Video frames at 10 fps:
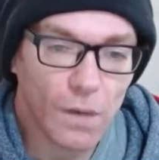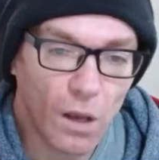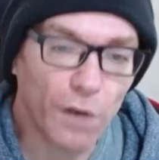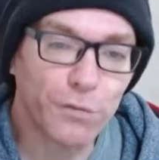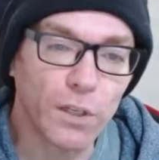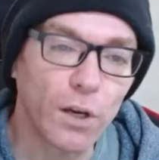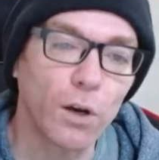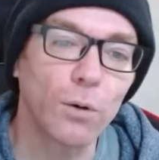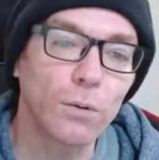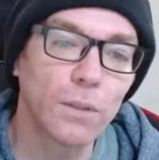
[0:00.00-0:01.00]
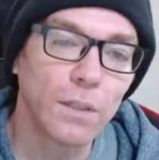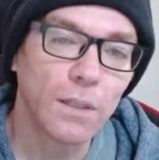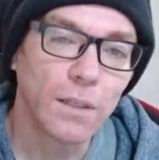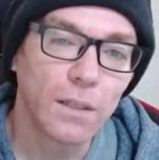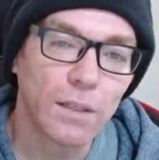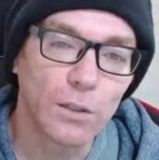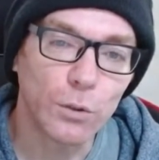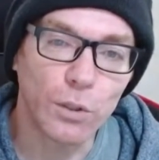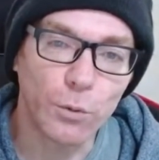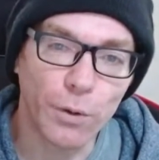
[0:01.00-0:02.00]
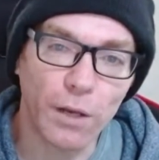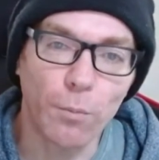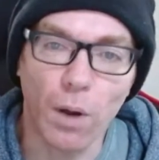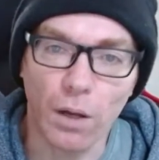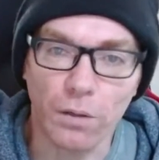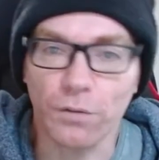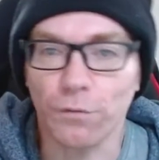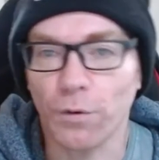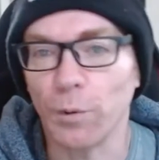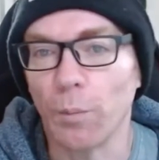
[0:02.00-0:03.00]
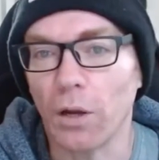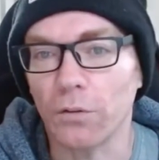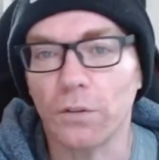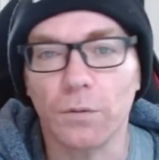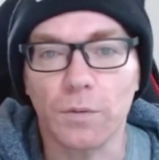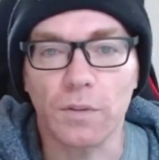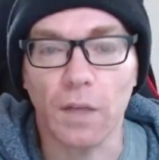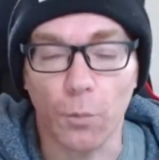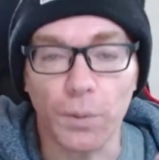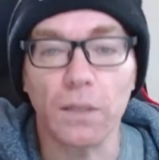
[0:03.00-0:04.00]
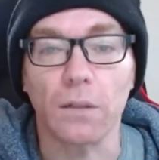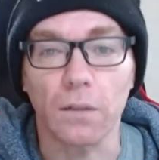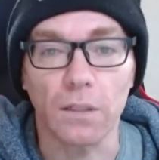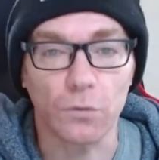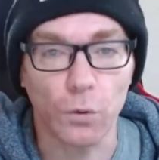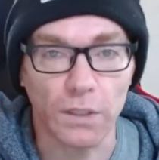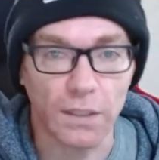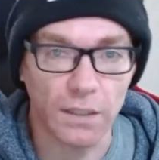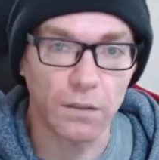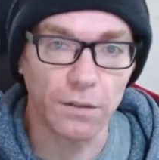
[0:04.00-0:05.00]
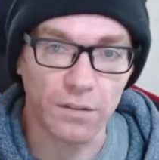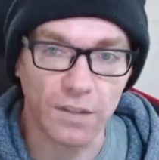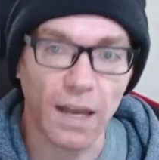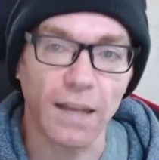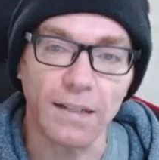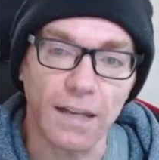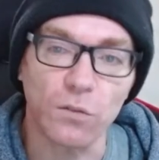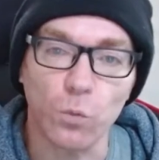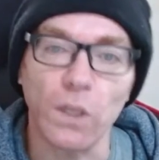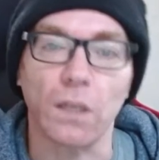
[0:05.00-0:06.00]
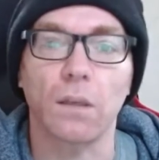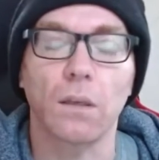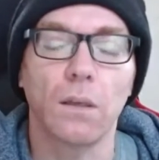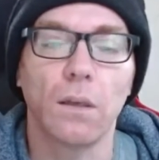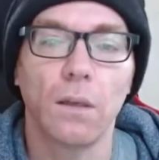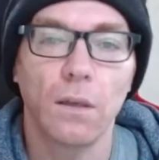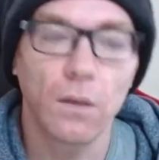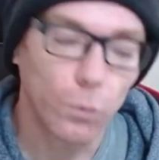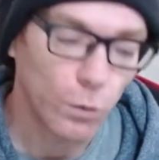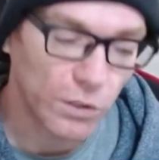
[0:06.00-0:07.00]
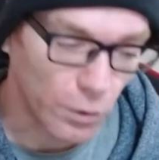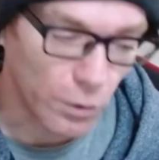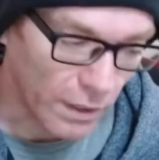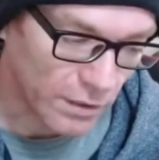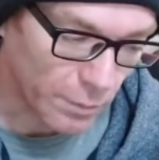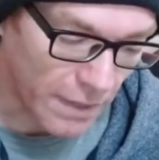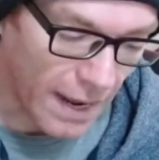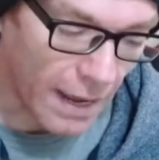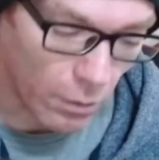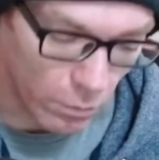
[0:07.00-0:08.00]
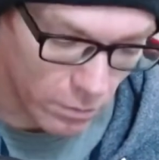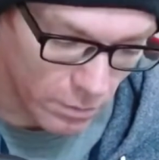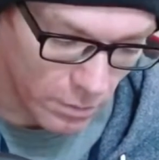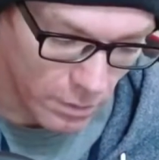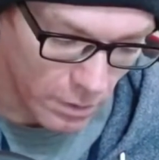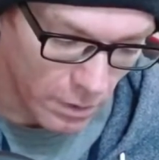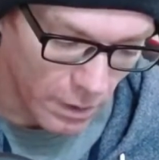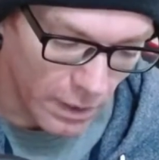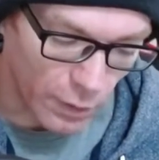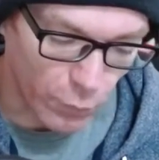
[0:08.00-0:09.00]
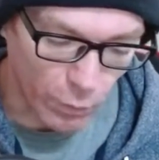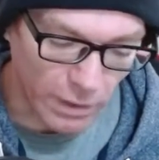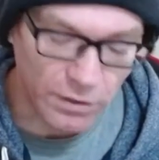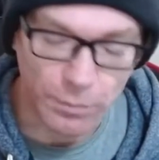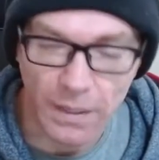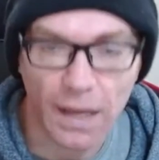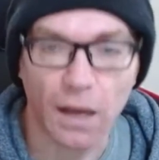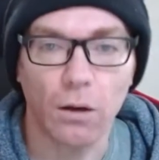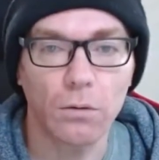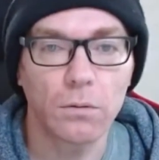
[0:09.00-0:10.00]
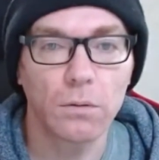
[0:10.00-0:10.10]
off you go you could create your models, and from your models, you could just say, oh, Peter is going to kill this guy next week. We should arrest him now. If we arrest him now,